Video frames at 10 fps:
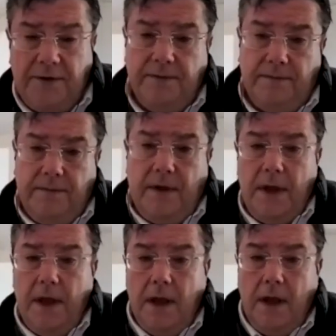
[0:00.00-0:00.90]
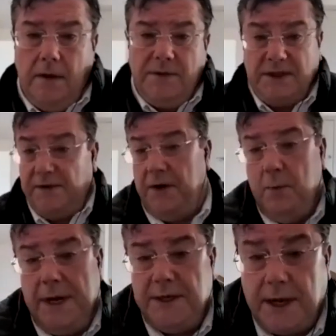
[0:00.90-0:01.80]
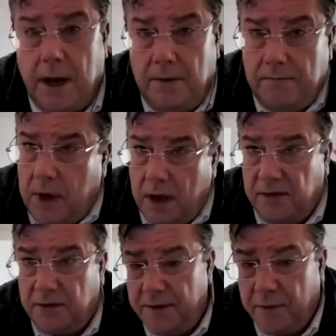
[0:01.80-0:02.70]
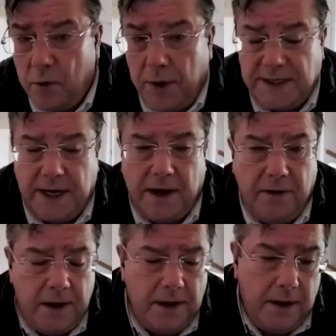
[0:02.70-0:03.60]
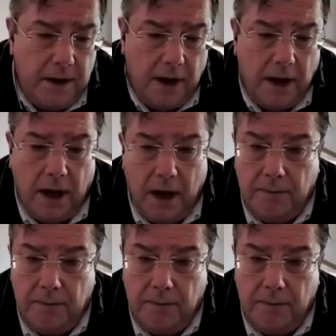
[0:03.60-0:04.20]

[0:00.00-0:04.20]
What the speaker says: last month, just a few weeks ago, 3 or 4 weeks ago,